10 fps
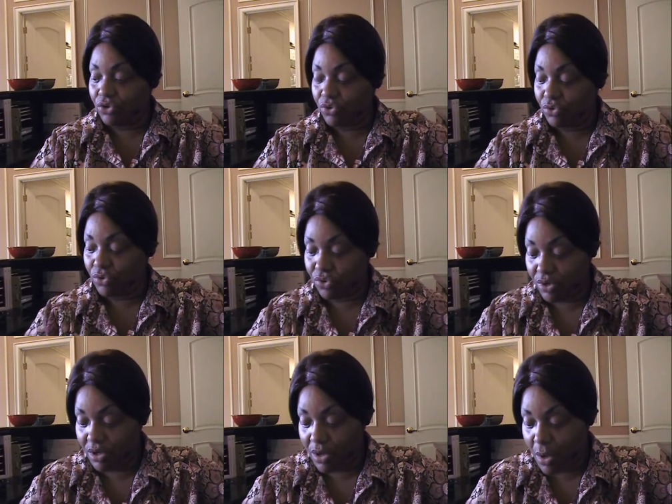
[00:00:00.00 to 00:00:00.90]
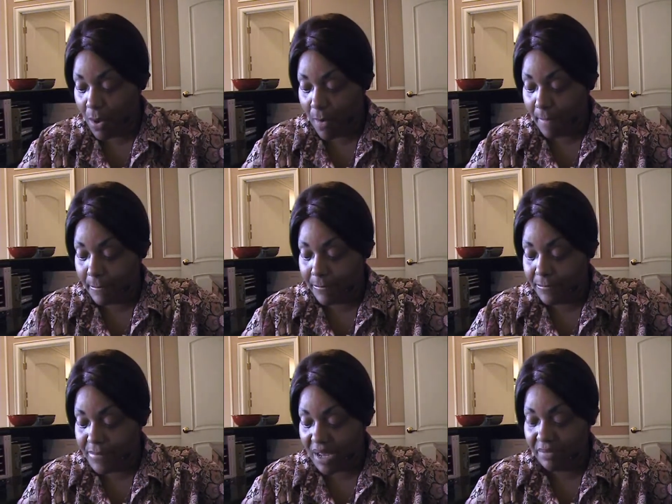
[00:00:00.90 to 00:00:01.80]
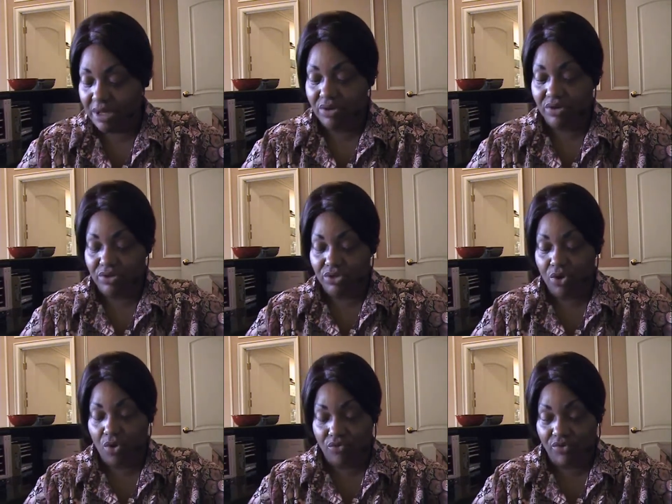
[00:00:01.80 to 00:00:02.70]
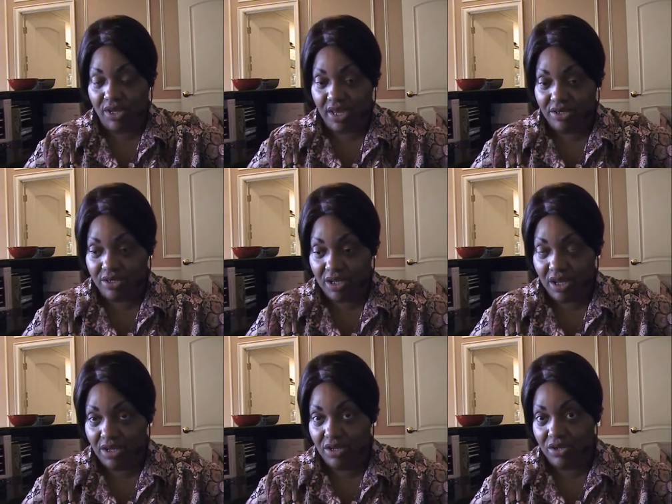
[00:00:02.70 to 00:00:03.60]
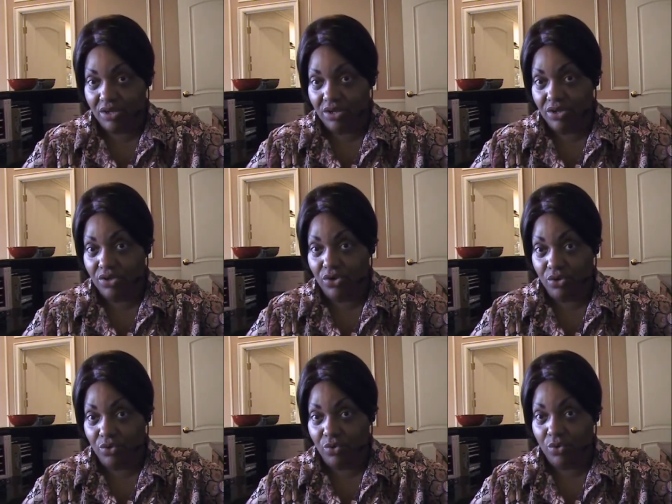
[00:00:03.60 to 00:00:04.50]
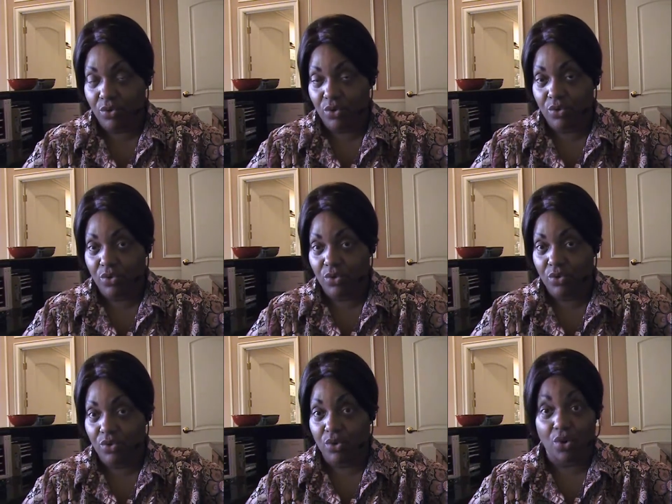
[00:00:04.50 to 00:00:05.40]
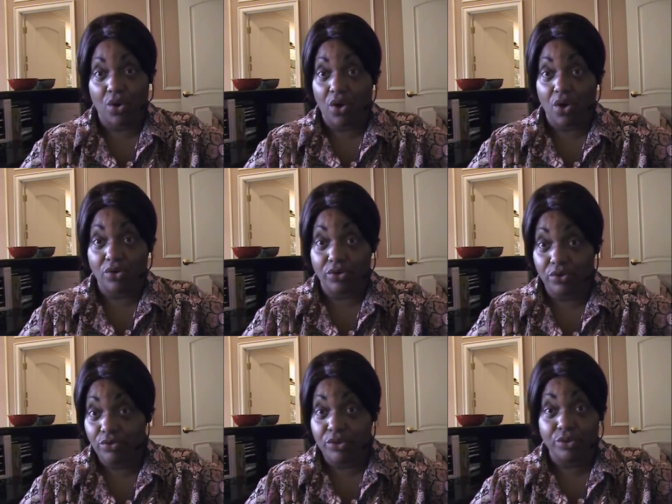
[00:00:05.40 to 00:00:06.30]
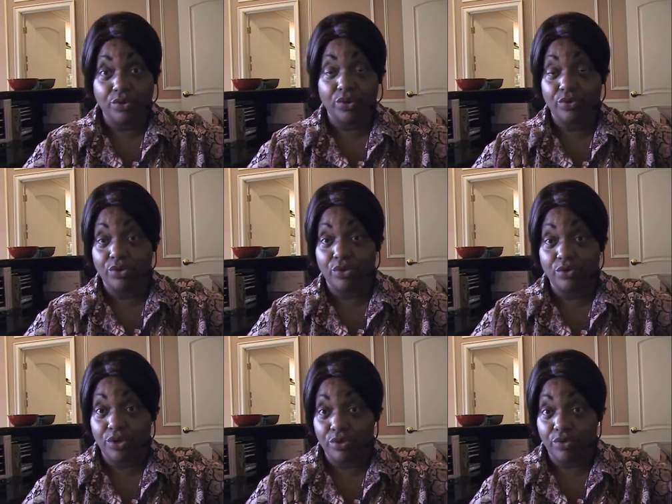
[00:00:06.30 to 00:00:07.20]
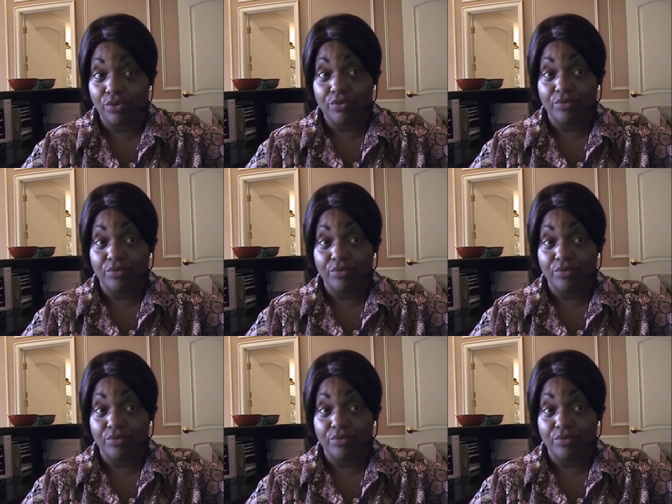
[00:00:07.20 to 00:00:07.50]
you. I'm here to hopefully educate you. You, you, you, you, you